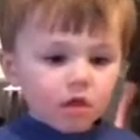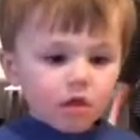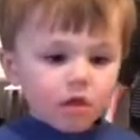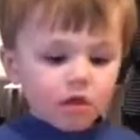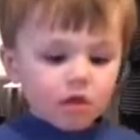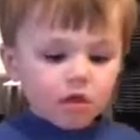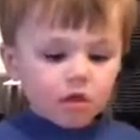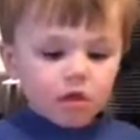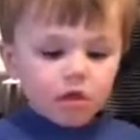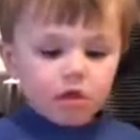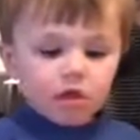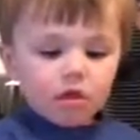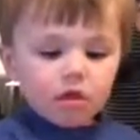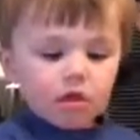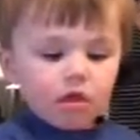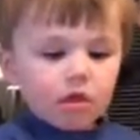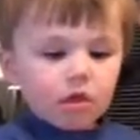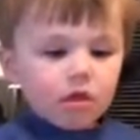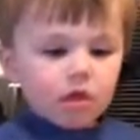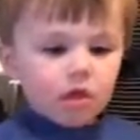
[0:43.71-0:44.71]

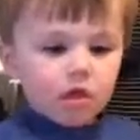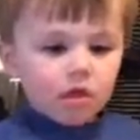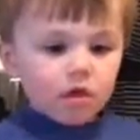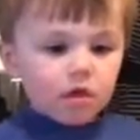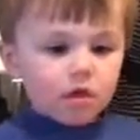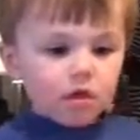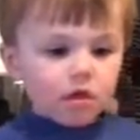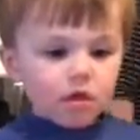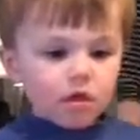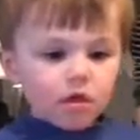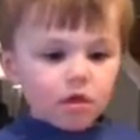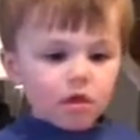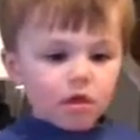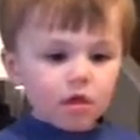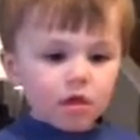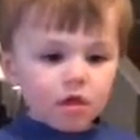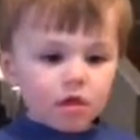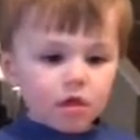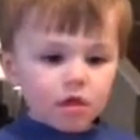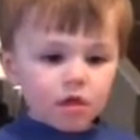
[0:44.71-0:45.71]

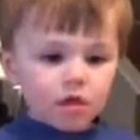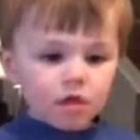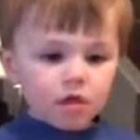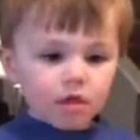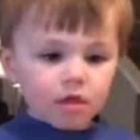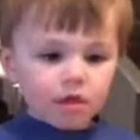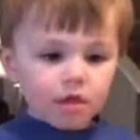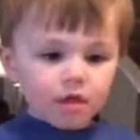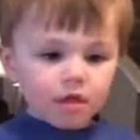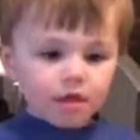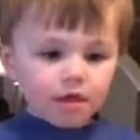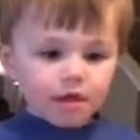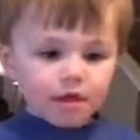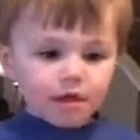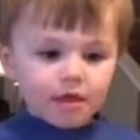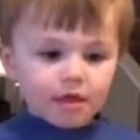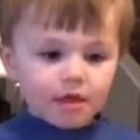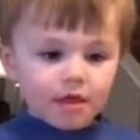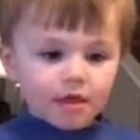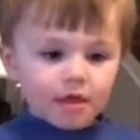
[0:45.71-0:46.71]

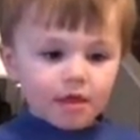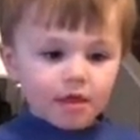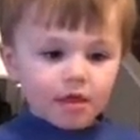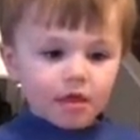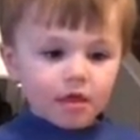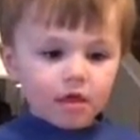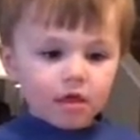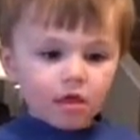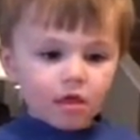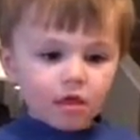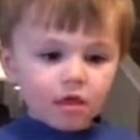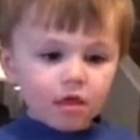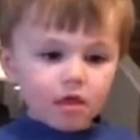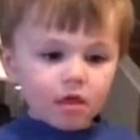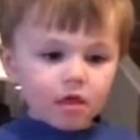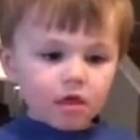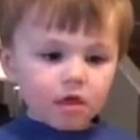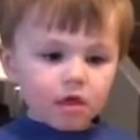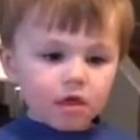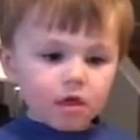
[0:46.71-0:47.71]

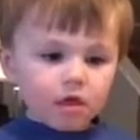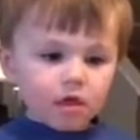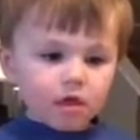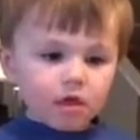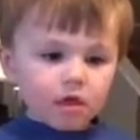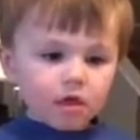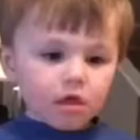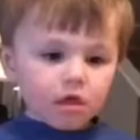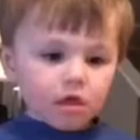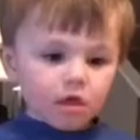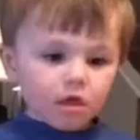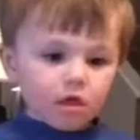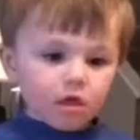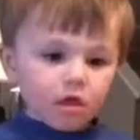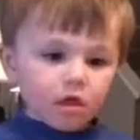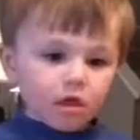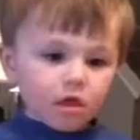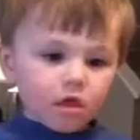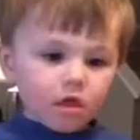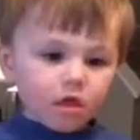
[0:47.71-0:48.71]

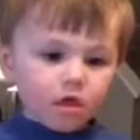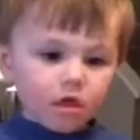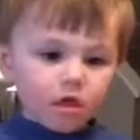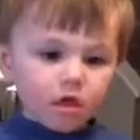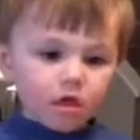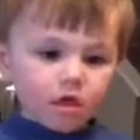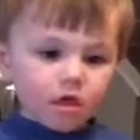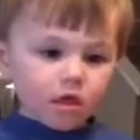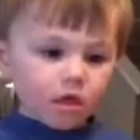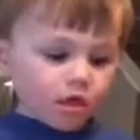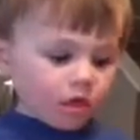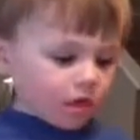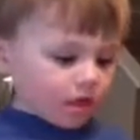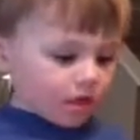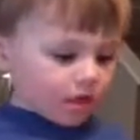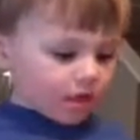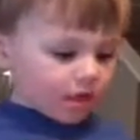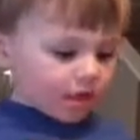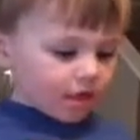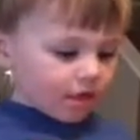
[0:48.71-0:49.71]

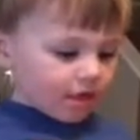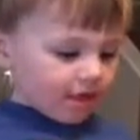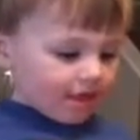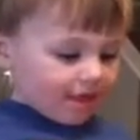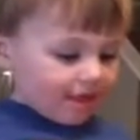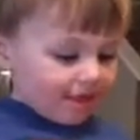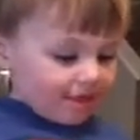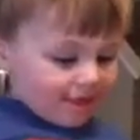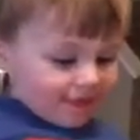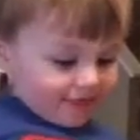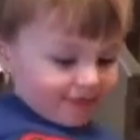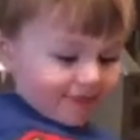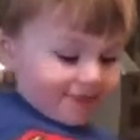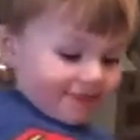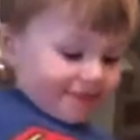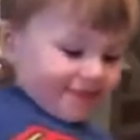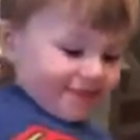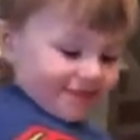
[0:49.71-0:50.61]
Nothing is said.